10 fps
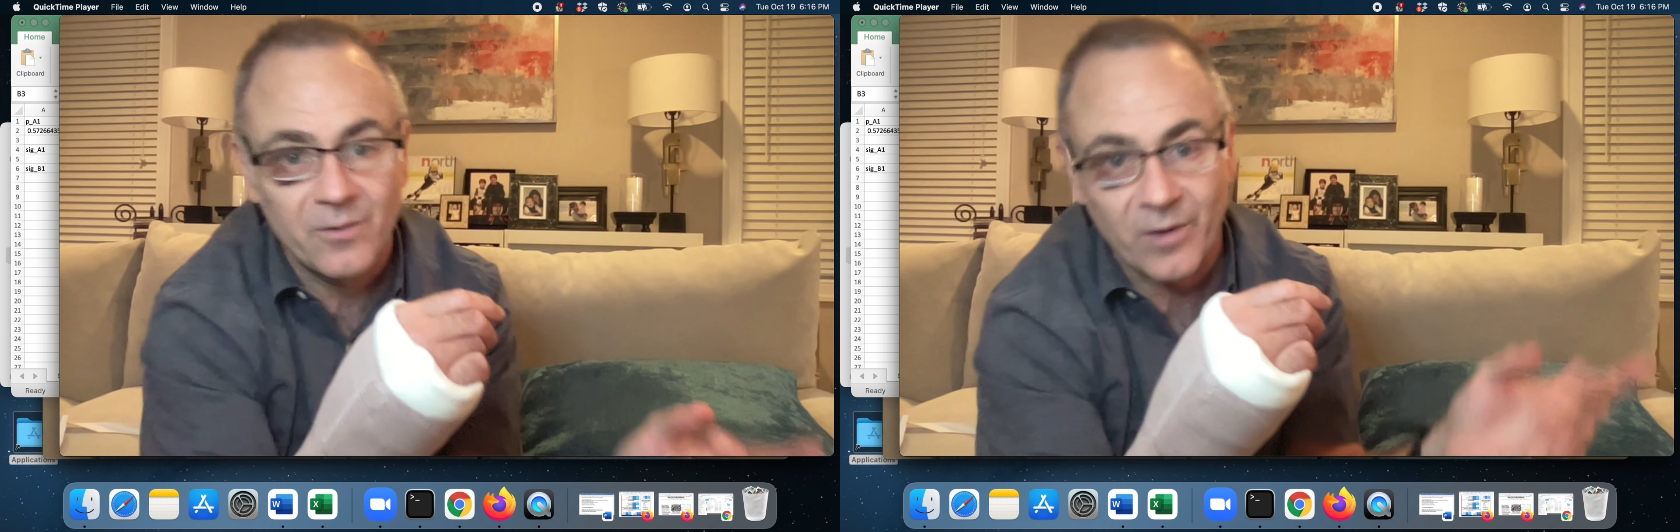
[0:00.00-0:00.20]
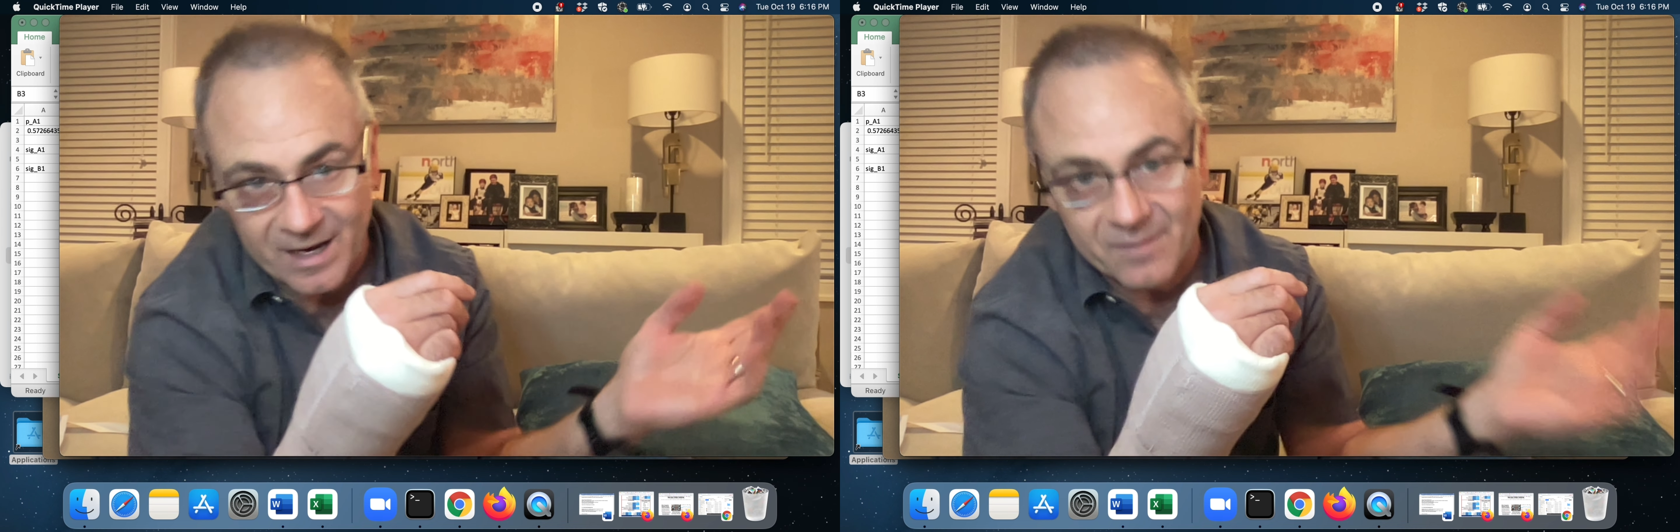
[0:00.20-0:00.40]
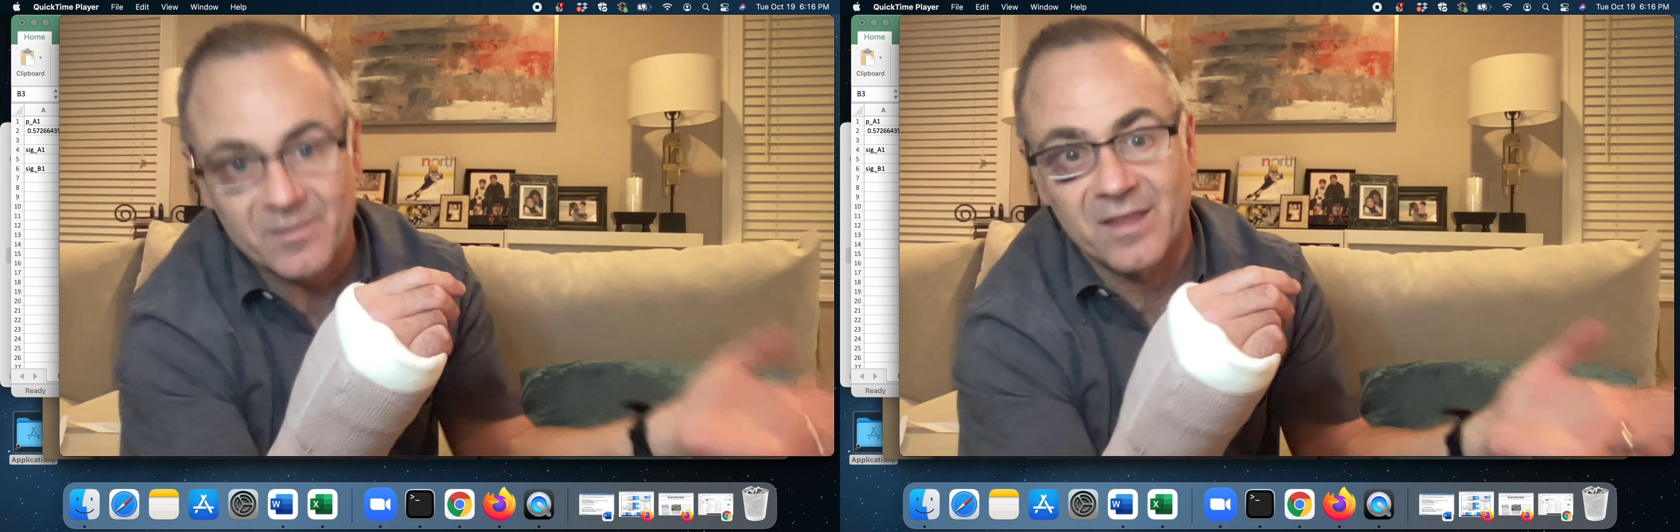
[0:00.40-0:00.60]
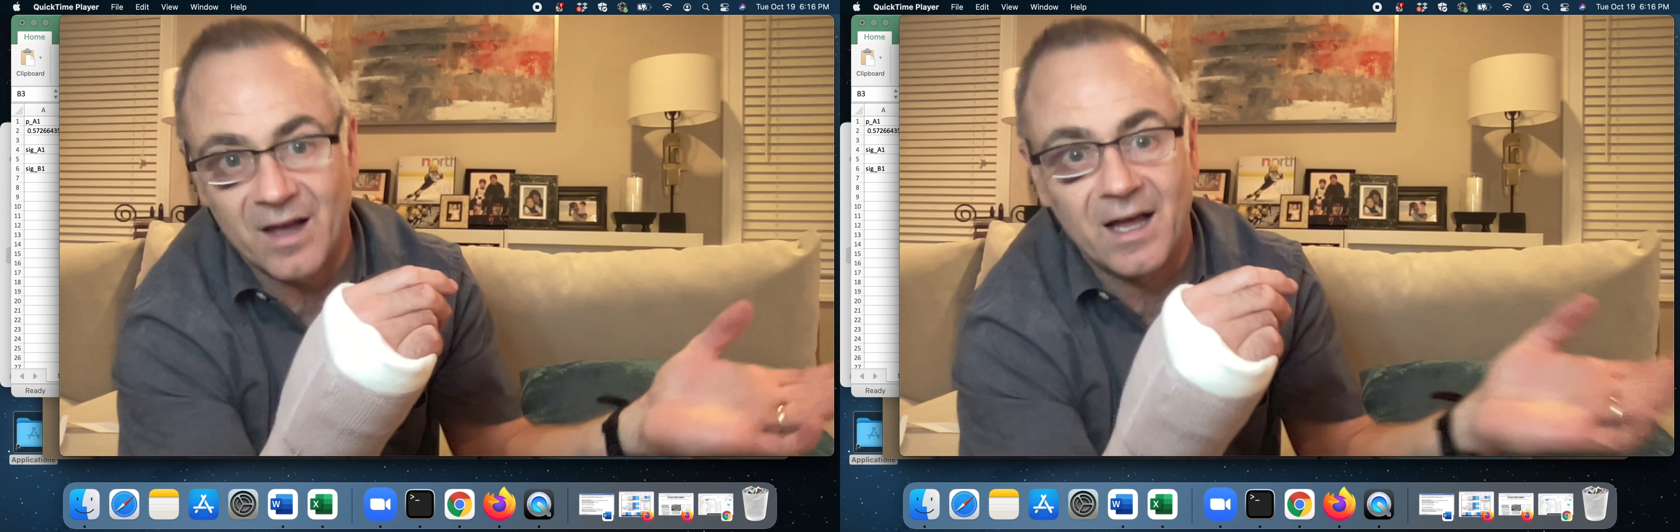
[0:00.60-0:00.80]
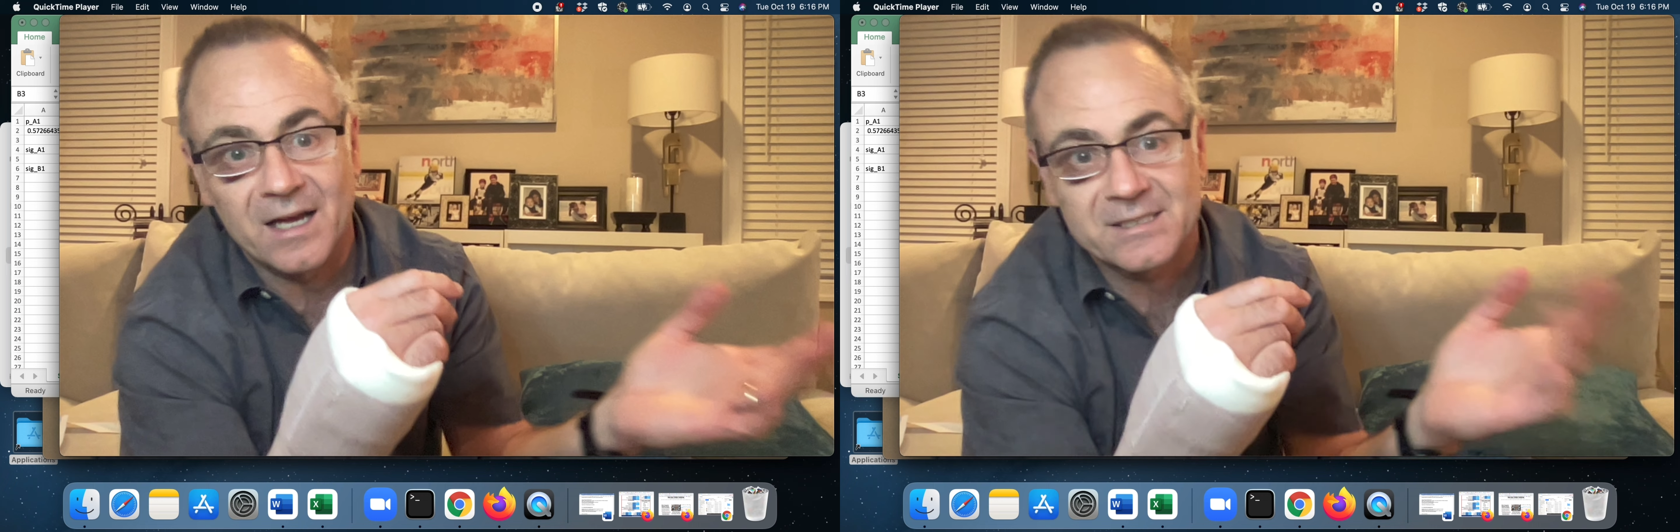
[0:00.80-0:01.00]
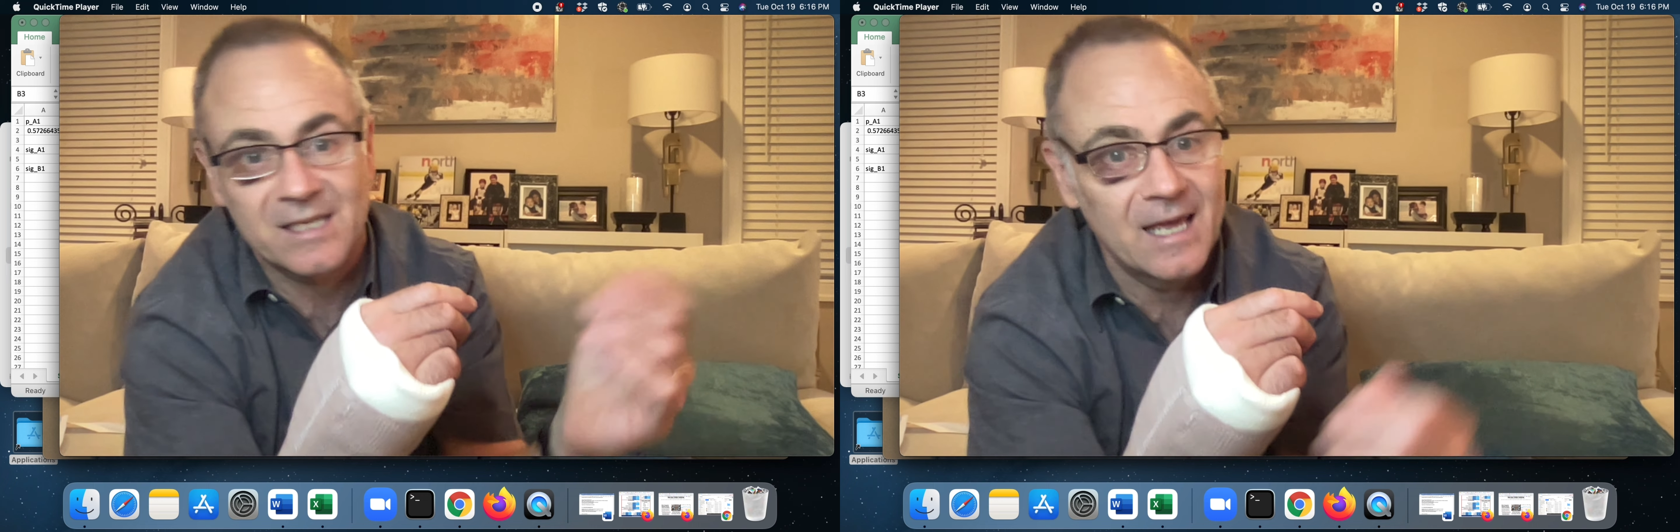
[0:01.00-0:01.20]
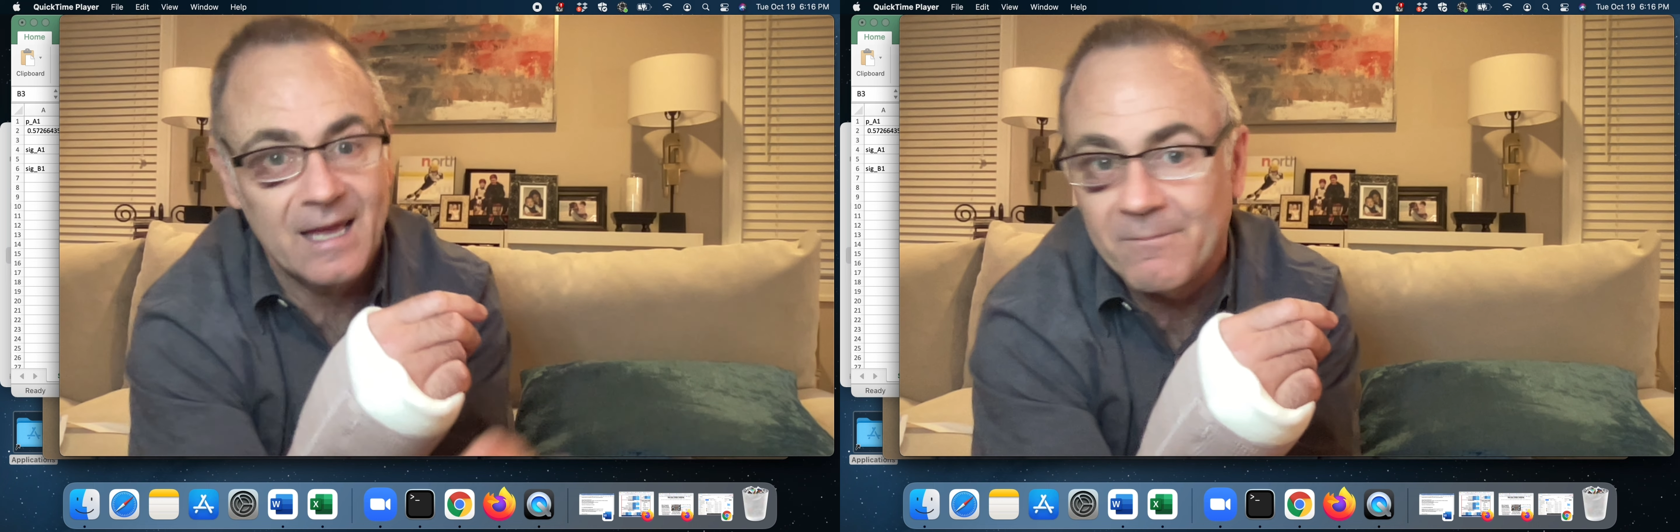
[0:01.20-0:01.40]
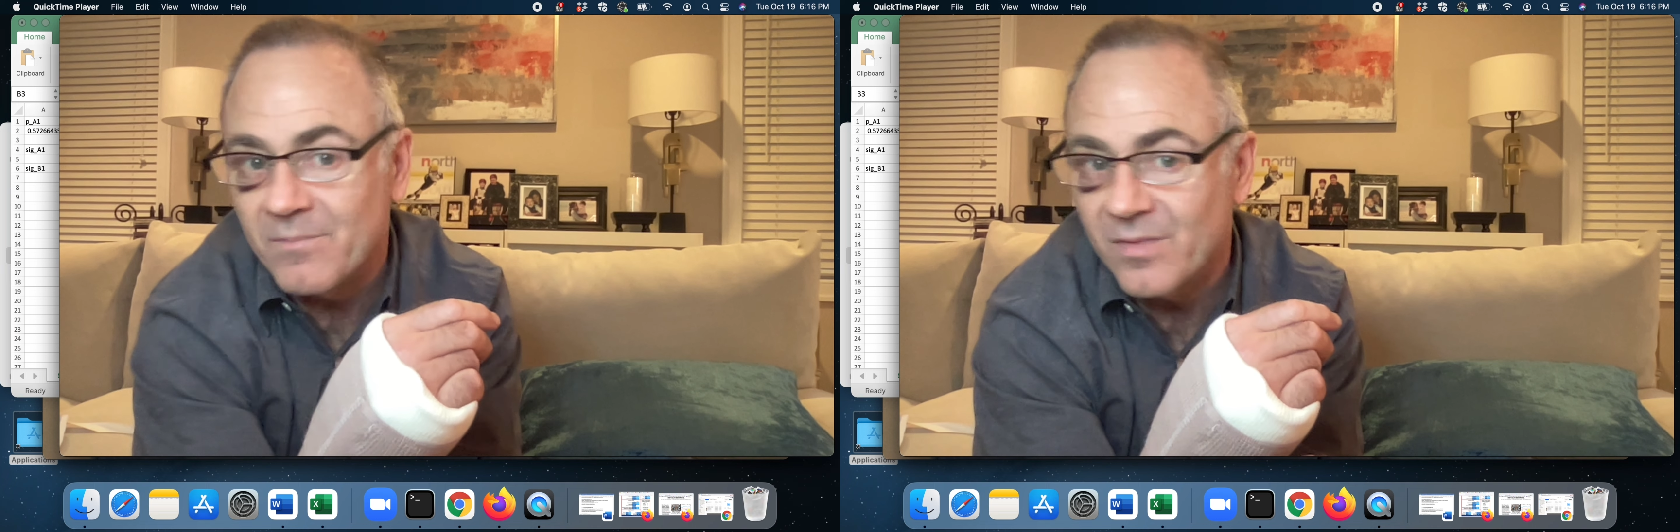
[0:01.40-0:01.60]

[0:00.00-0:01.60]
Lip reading: random in the ox game.